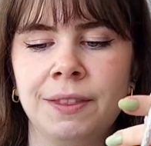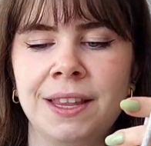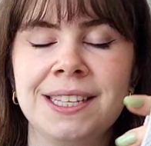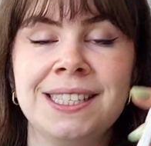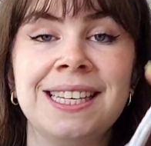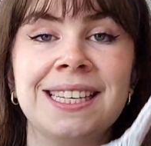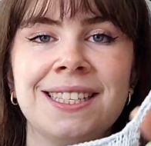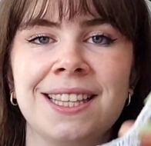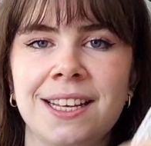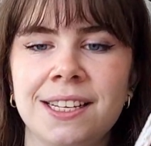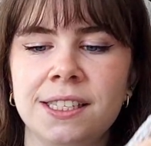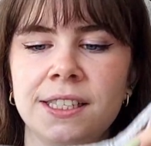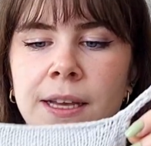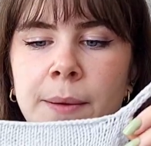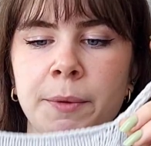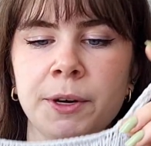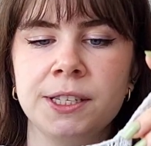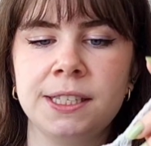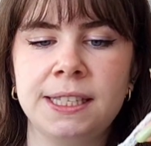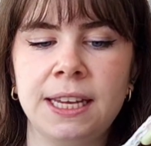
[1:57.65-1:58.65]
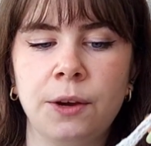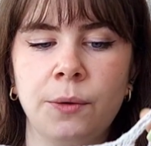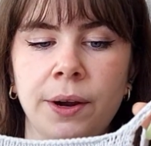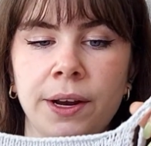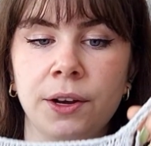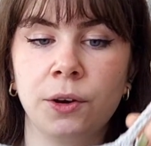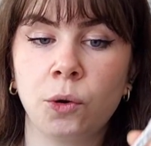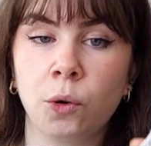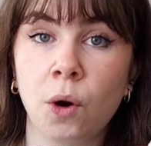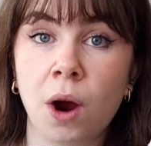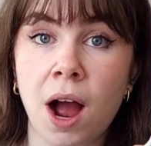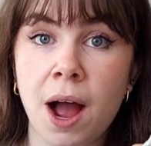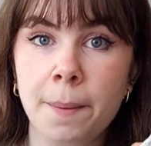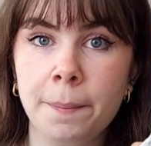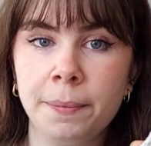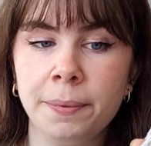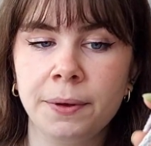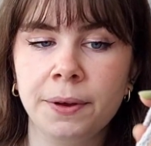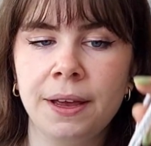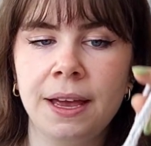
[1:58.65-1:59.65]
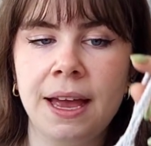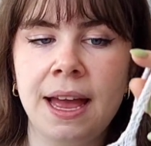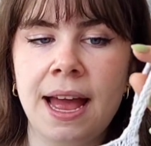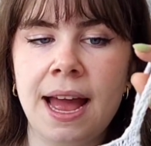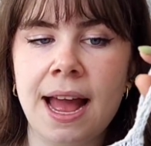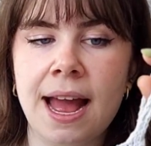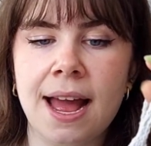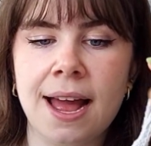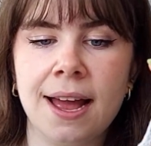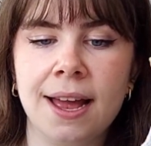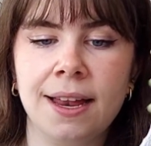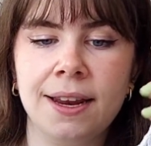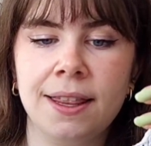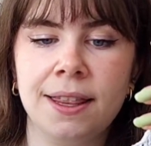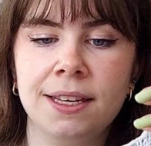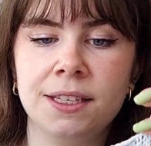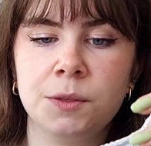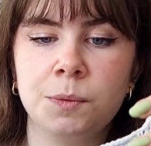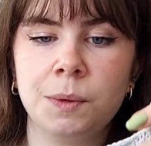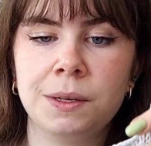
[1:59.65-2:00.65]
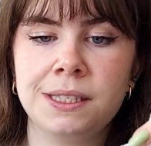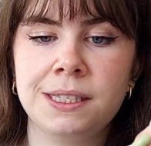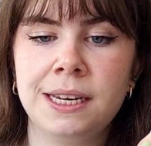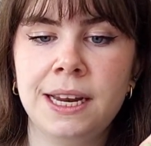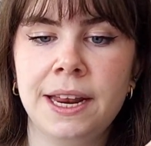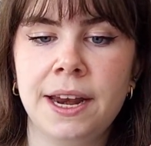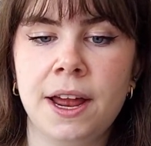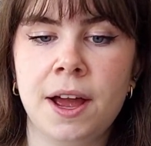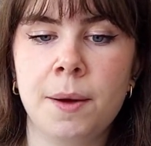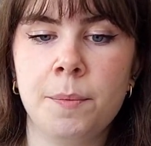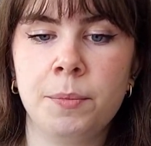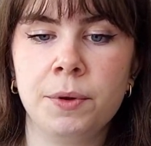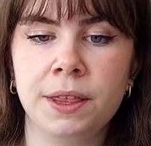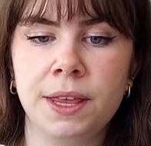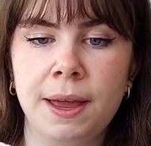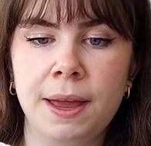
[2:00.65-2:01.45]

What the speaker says: This is the Summer Secret crop. And this was knit up with